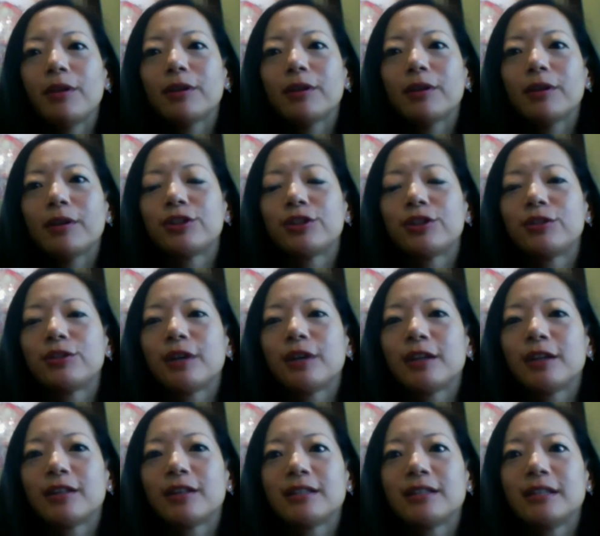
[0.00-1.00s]
should do
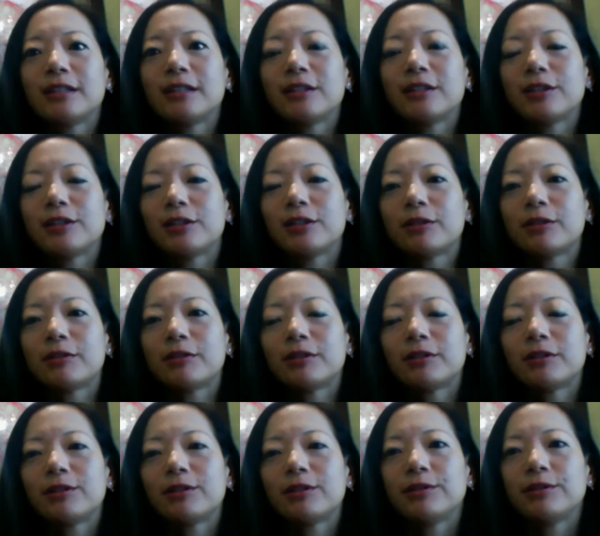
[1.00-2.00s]
that, and it's easier
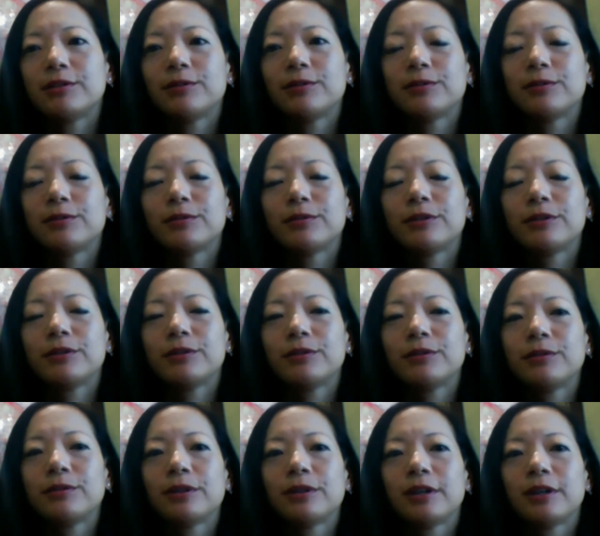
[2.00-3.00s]
to
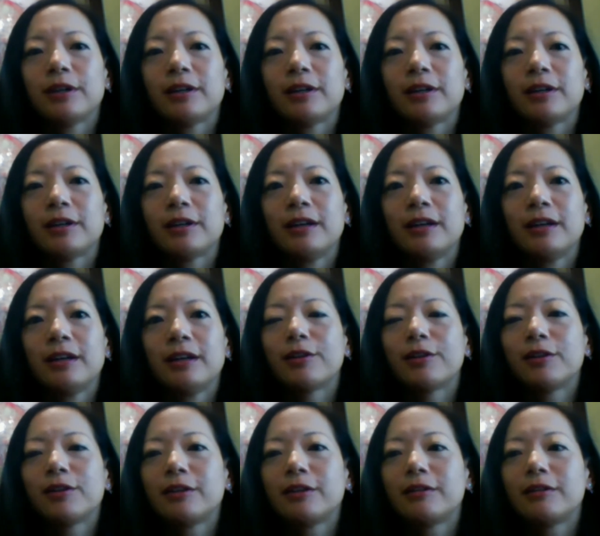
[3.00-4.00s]

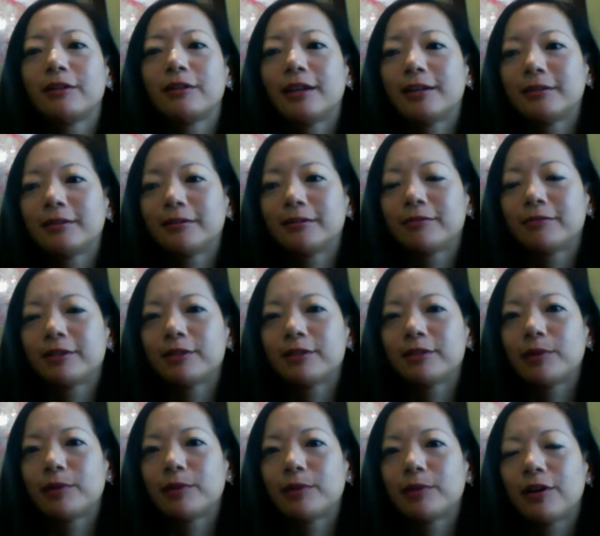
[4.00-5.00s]
handle and
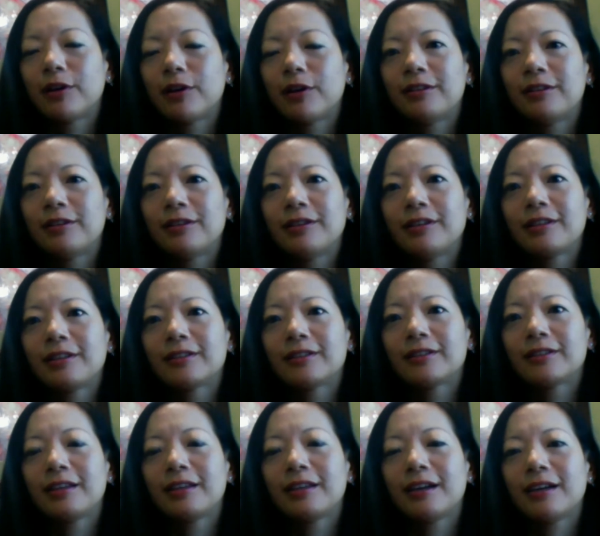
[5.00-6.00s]
respond and things
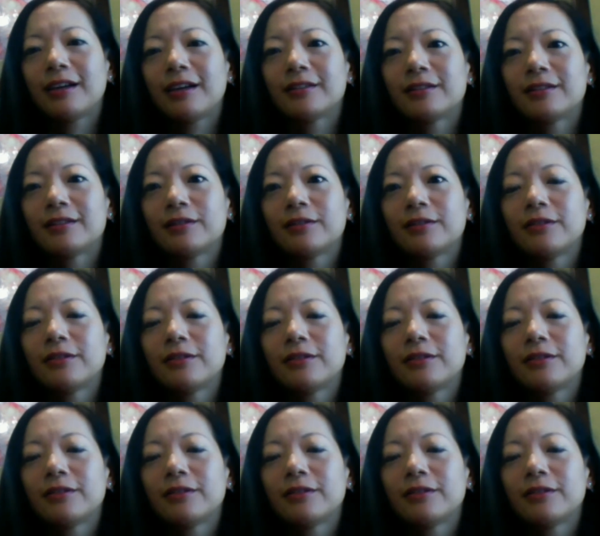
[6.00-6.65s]
like that. So